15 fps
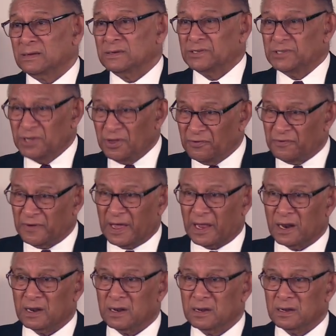She
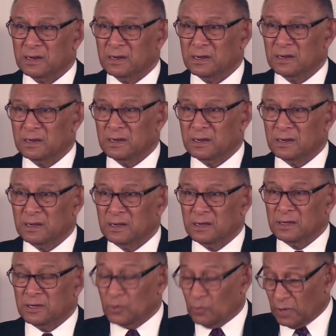fell.
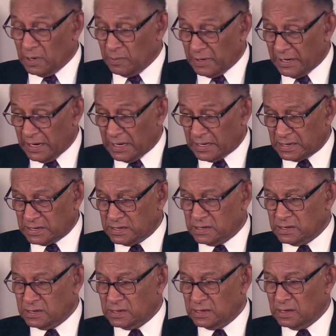What about us?
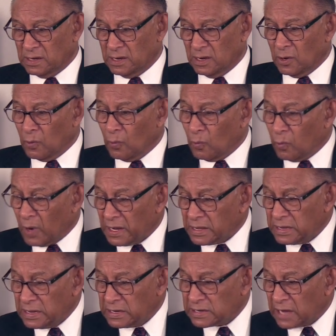
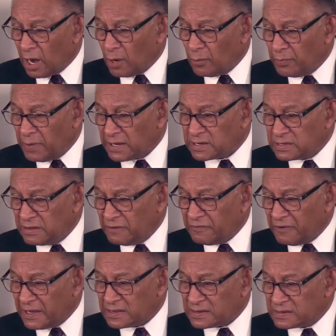What is our best
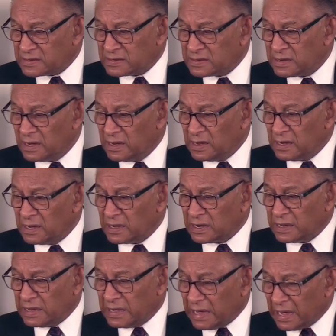defense
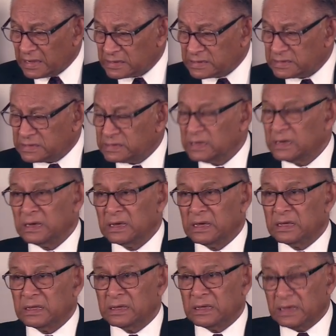against
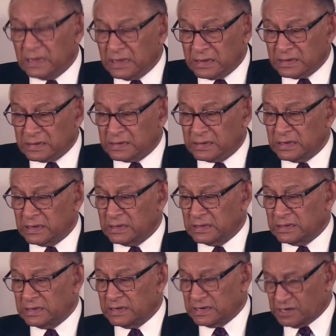his
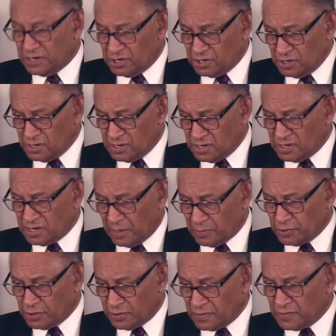
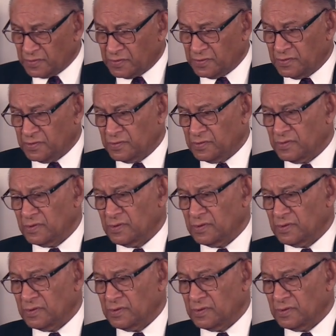deceptions?